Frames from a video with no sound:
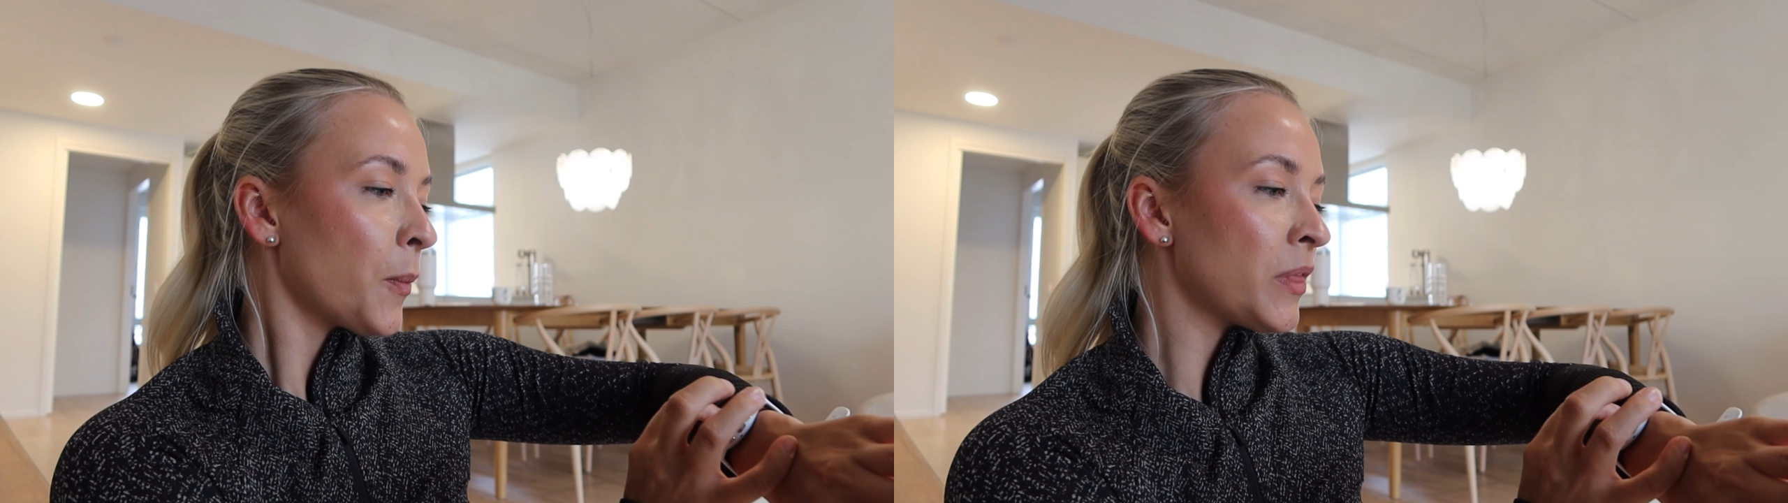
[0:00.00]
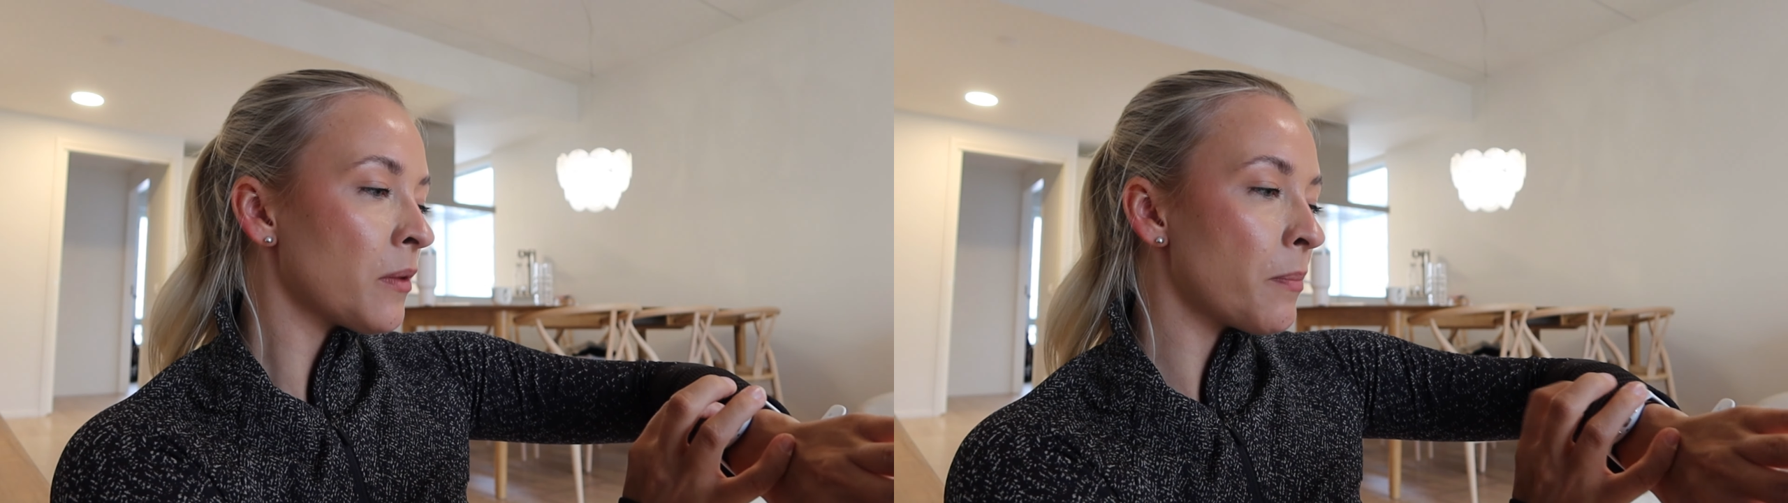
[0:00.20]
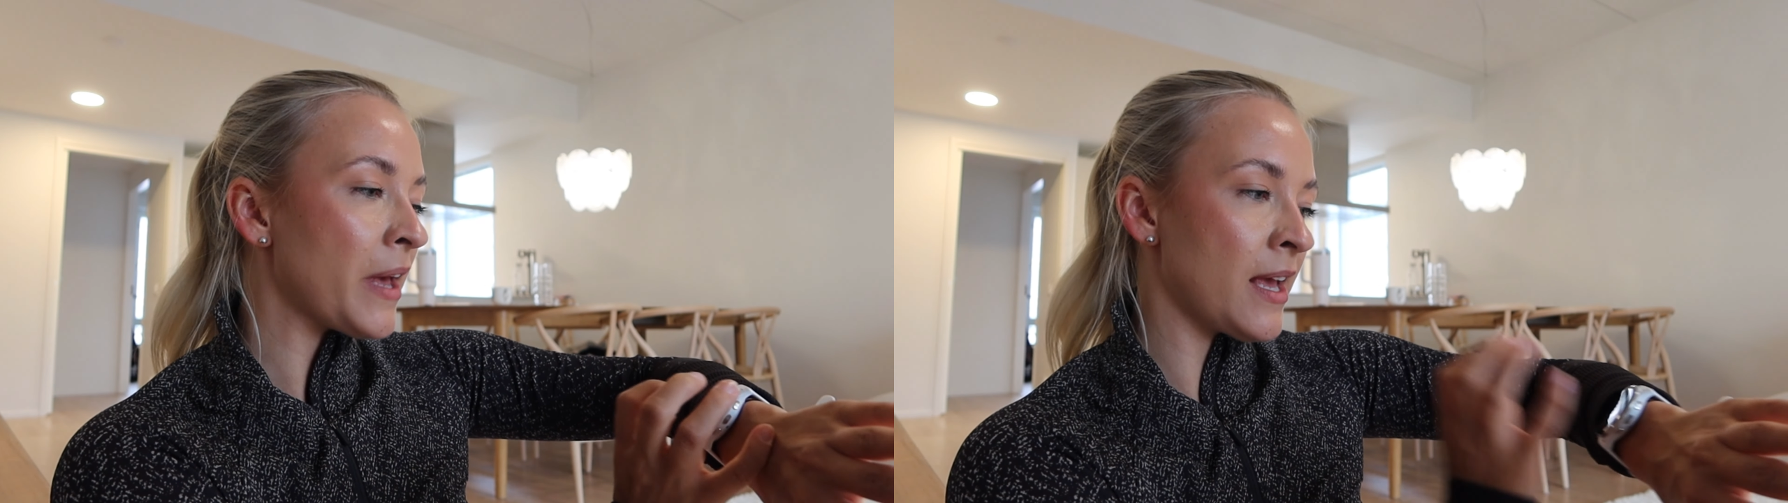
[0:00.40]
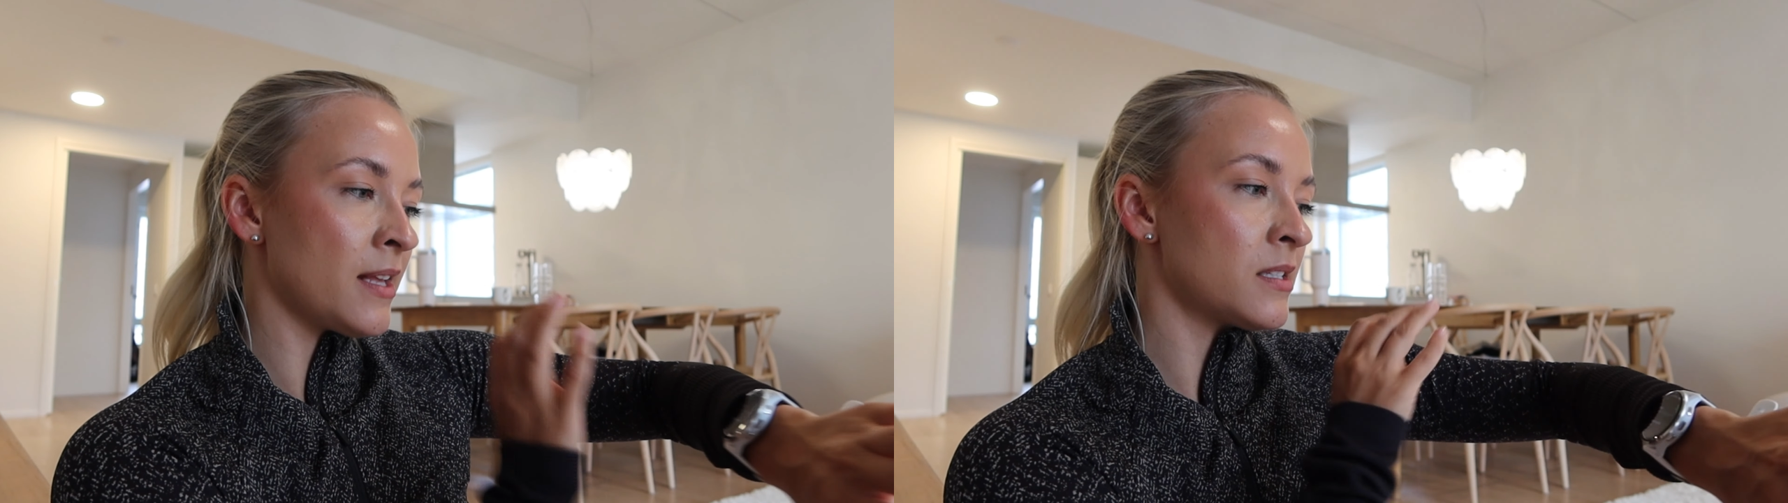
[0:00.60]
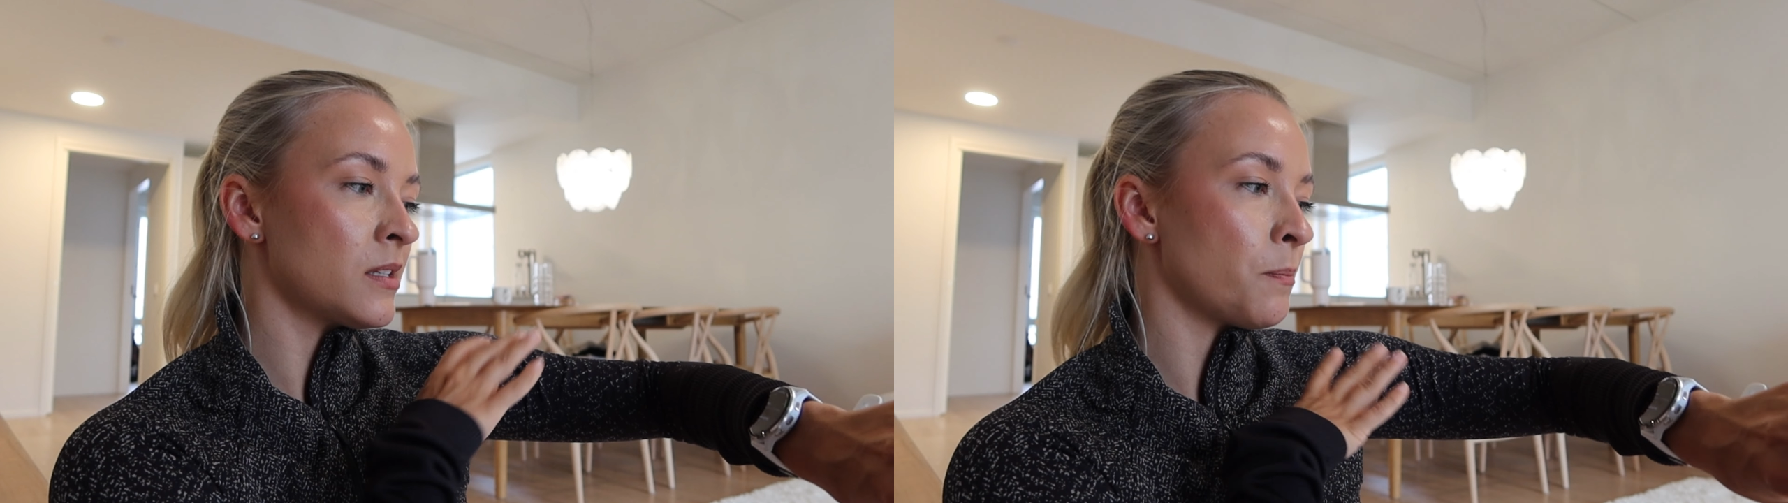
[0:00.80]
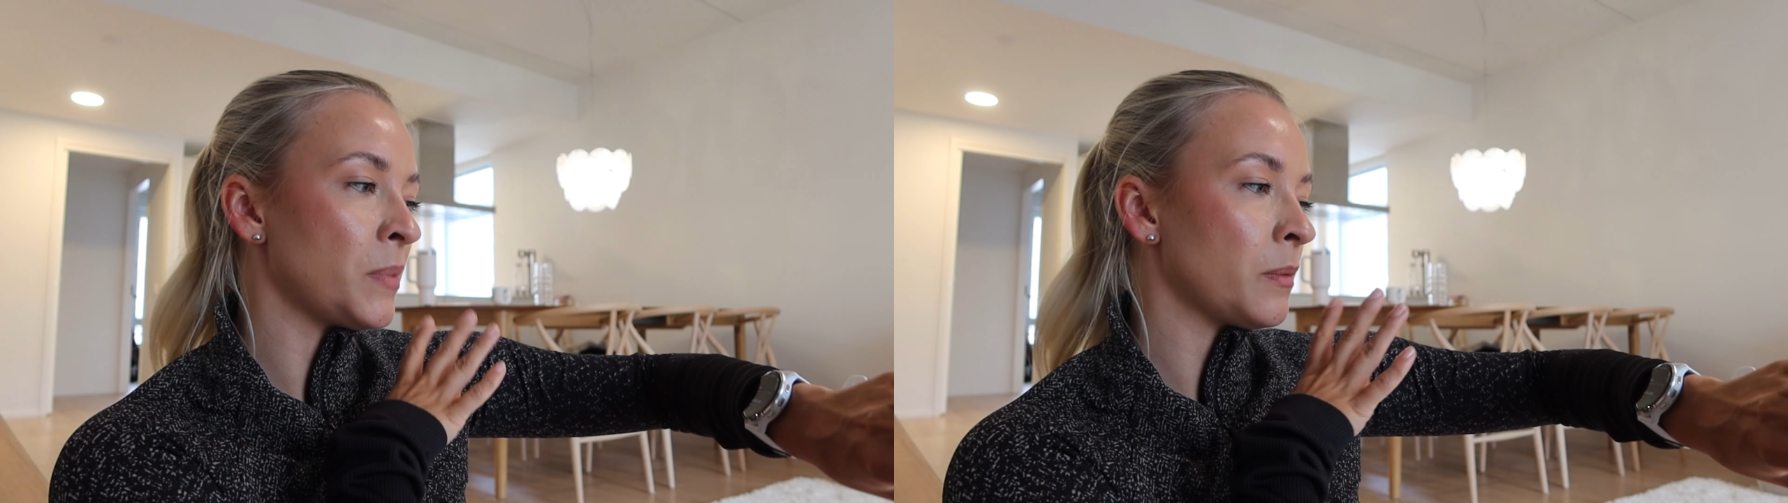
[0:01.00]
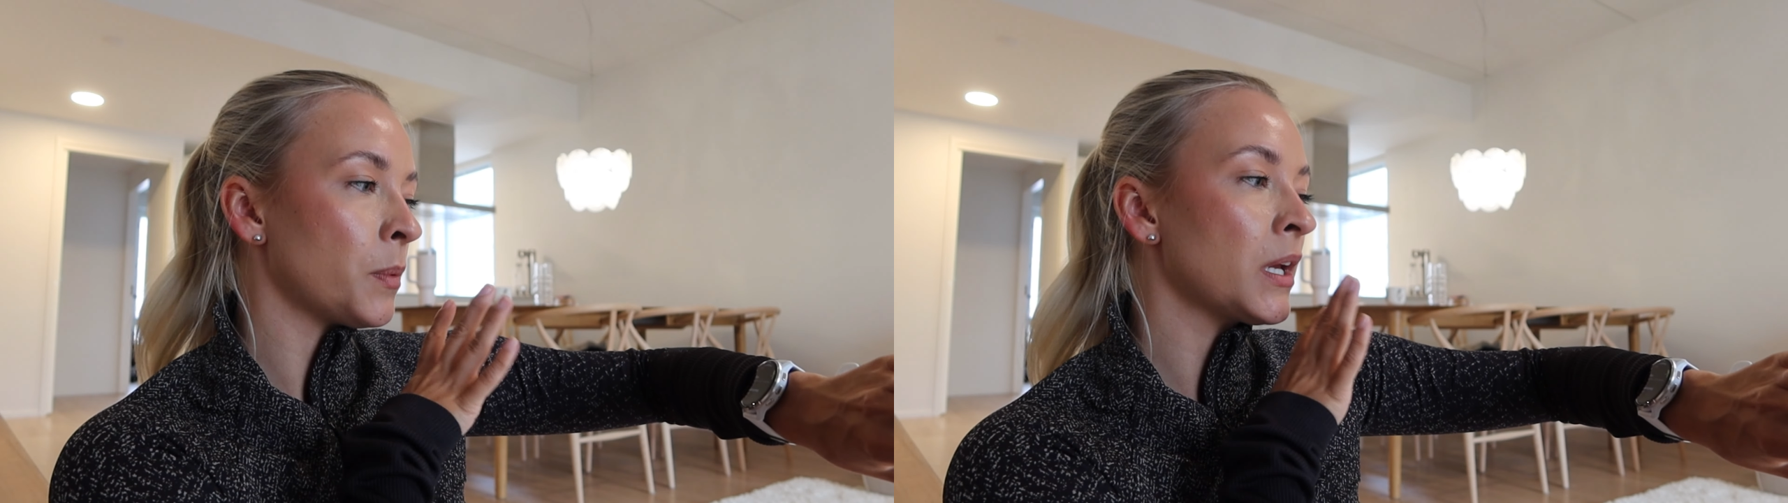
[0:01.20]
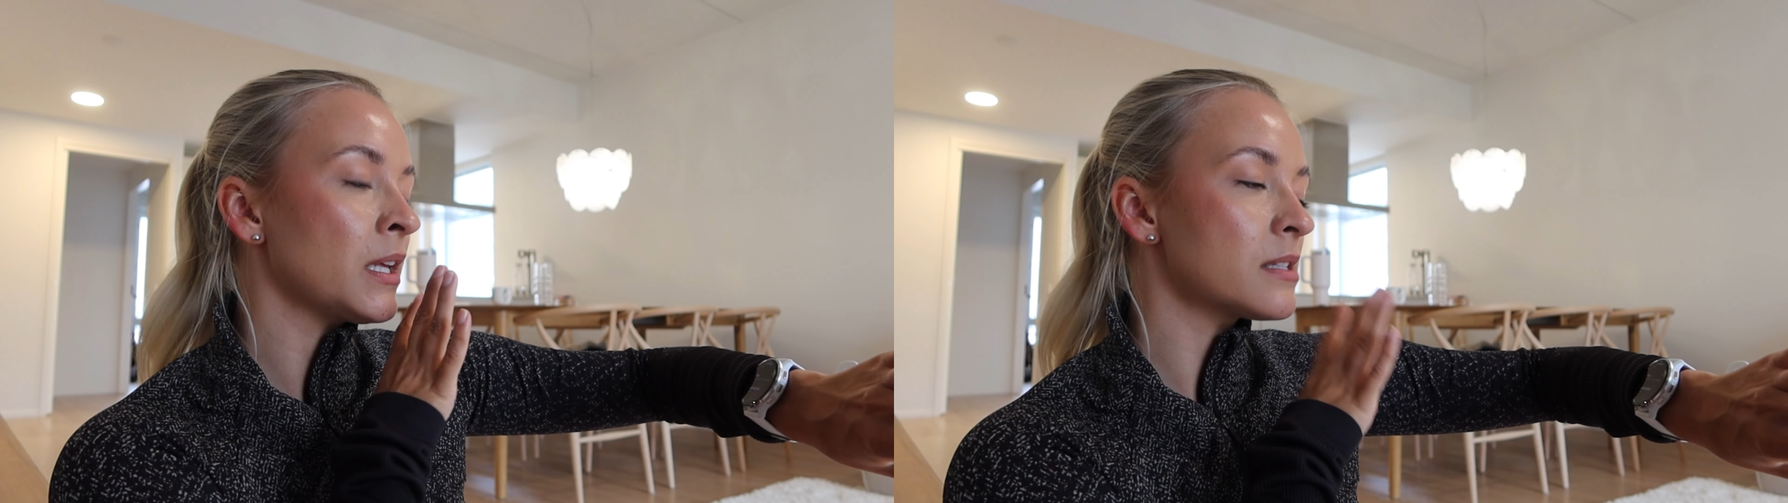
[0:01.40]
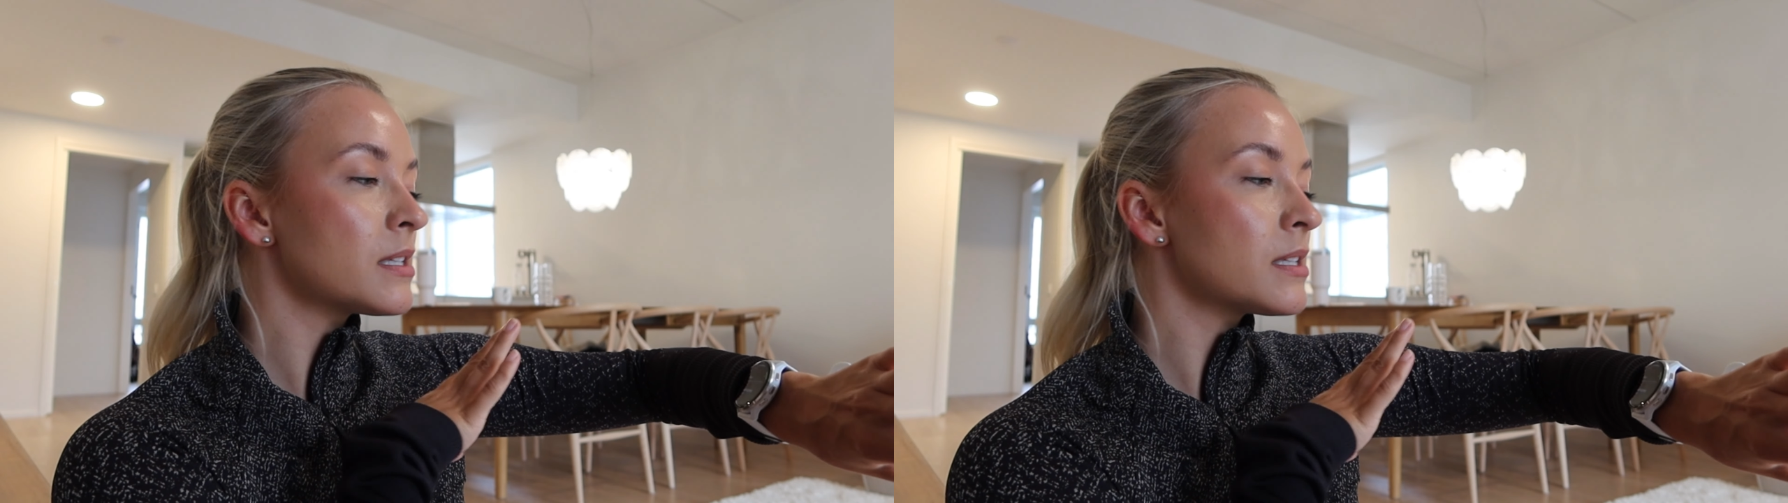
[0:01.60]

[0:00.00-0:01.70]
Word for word: with the pace between